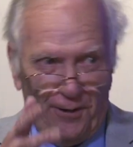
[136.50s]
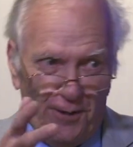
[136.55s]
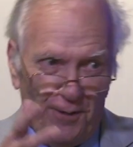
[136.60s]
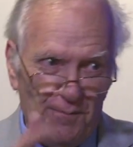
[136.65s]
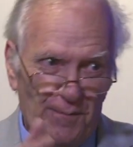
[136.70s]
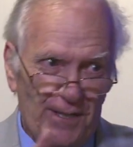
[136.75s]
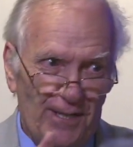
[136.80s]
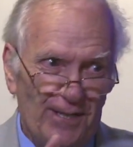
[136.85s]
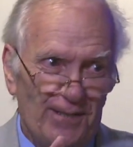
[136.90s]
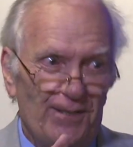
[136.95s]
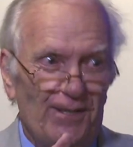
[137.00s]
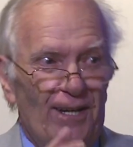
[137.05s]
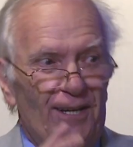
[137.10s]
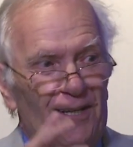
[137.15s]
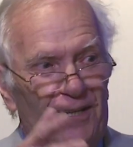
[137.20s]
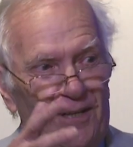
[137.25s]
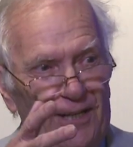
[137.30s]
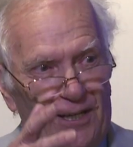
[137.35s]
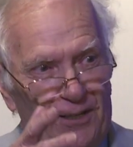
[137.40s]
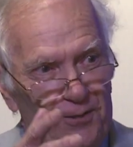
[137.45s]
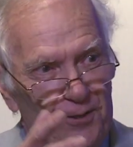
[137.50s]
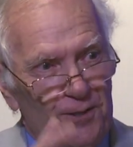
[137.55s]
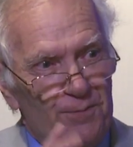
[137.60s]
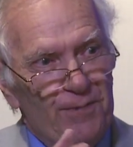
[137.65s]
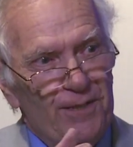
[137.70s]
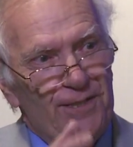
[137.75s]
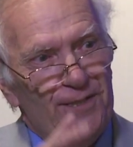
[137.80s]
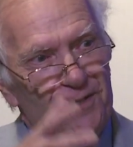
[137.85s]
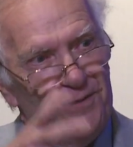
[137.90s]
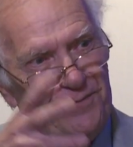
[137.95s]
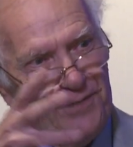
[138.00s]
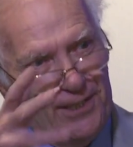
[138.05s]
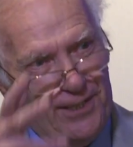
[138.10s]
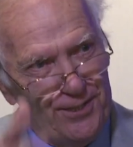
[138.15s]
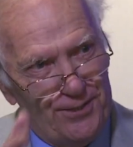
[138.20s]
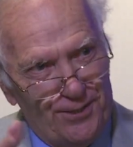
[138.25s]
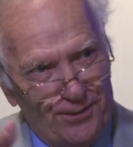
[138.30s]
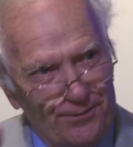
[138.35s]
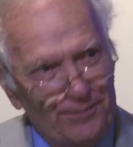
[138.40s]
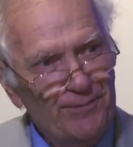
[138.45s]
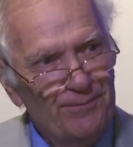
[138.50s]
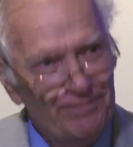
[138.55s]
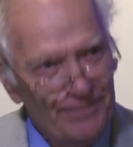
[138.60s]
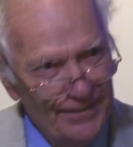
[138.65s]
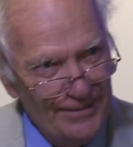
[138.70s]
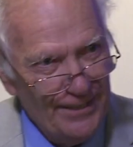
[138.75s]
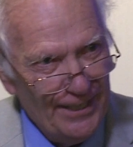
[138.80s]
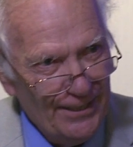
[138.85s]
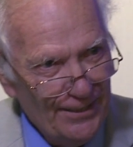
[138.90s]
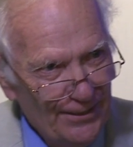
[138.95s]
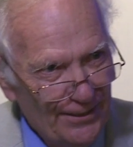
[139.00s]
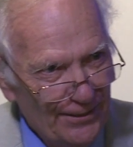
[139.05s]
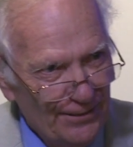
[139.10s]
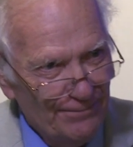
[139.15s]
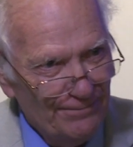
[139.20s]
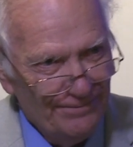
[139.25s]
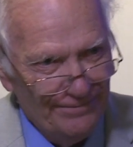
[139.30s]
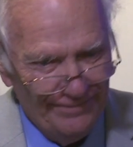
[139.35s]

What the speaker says: Hermes and Hermes inflation. Thank you.